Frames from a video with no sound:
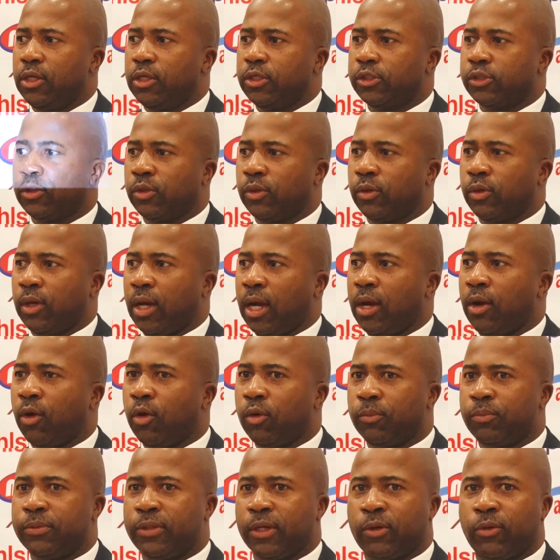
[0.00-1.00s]
So I
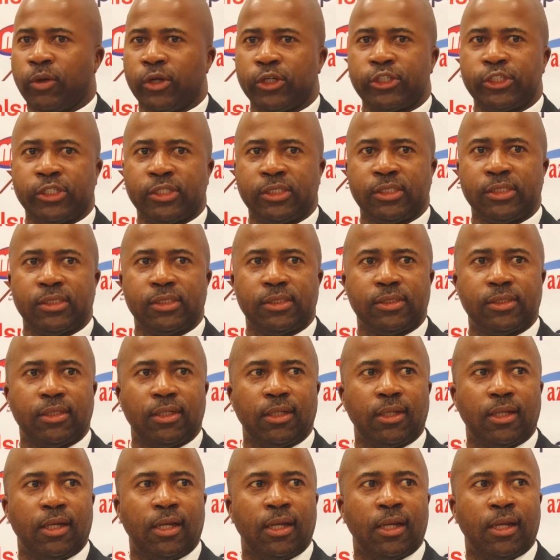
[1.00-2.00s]
hope the question
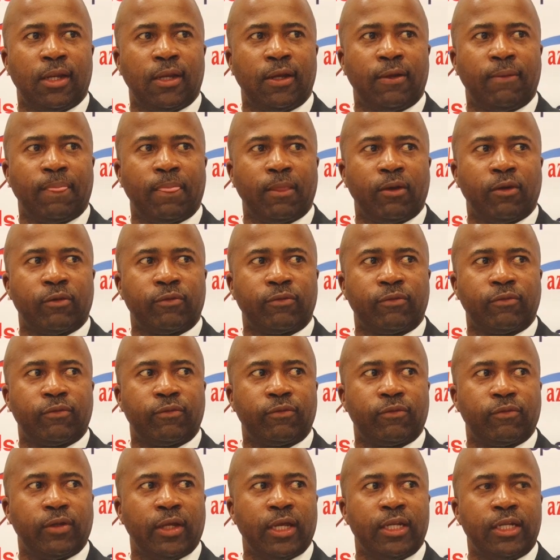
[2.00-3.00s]

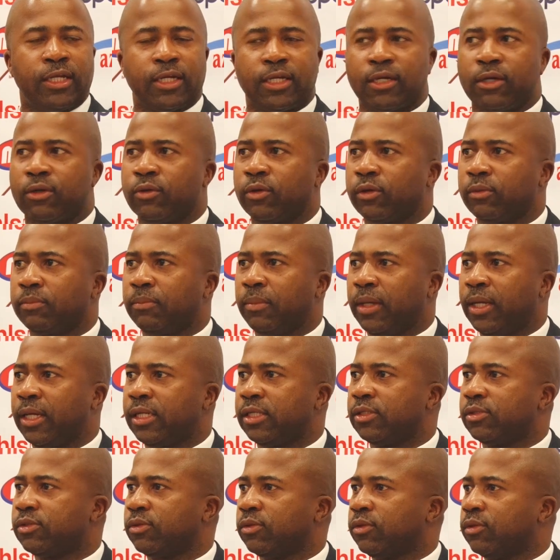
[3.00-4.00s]
of any
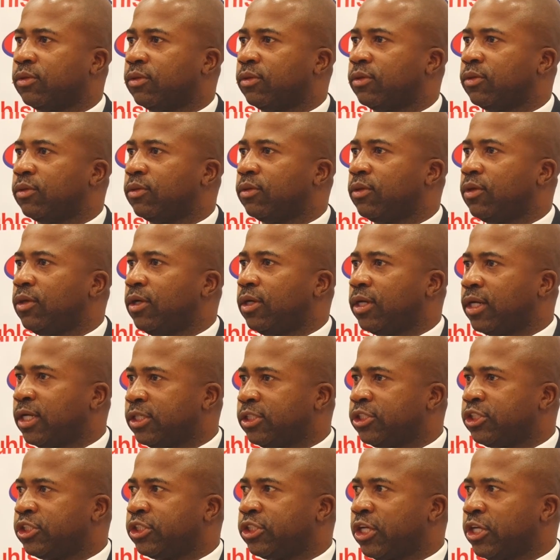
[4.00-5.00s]
recruitment or
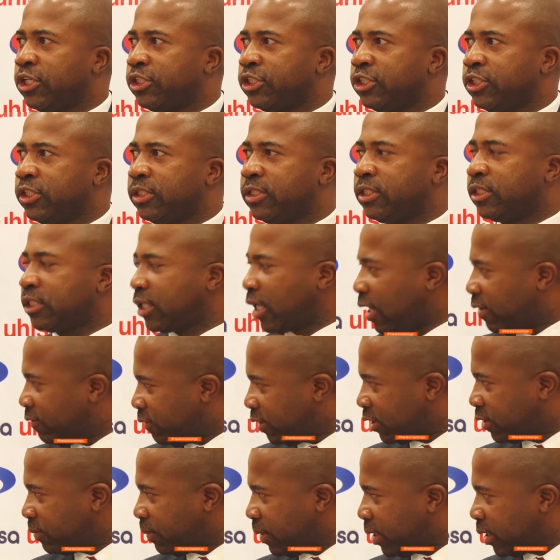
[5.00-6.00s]
registration is
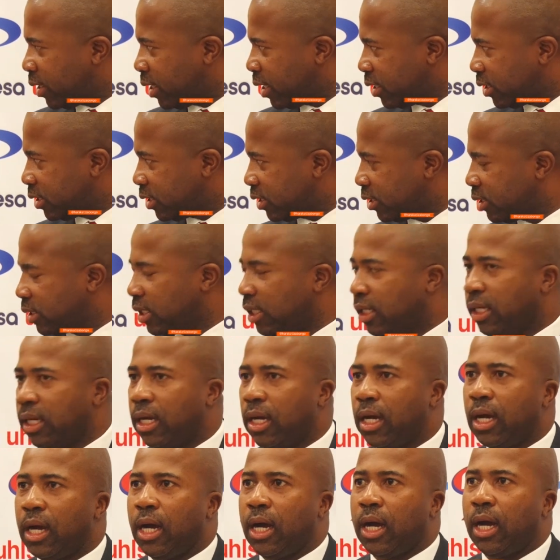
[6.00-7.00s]
covered by that.
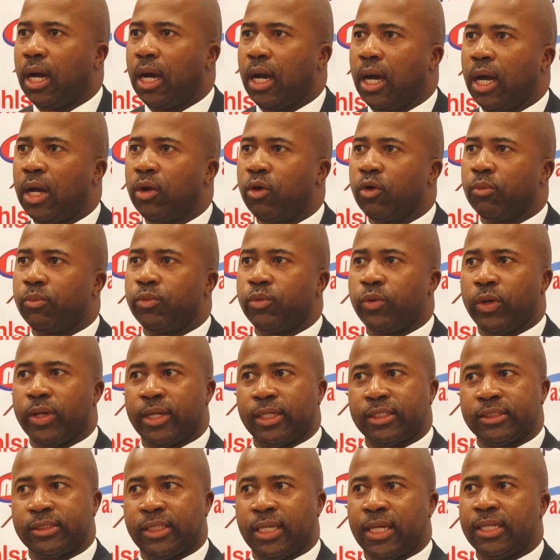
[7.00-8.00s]
I hope you
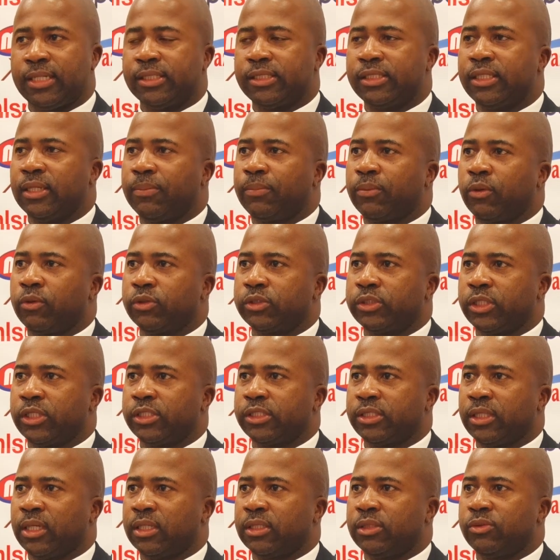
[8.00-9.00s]
understand the
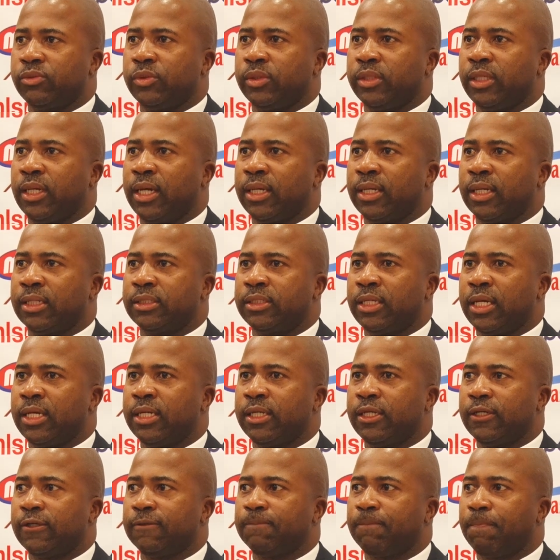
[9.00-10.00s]
process that we
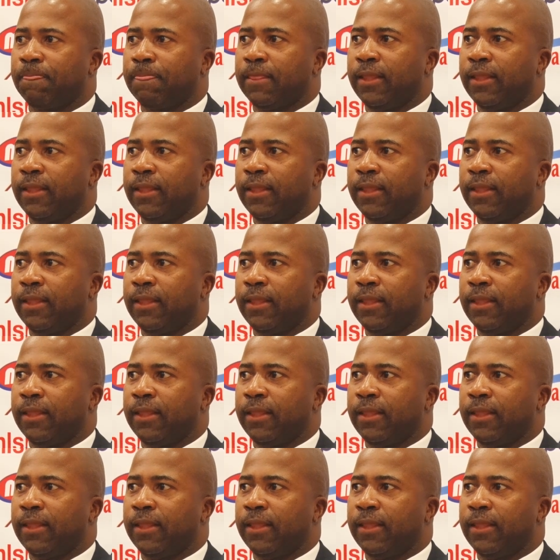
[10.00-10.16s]
undertake.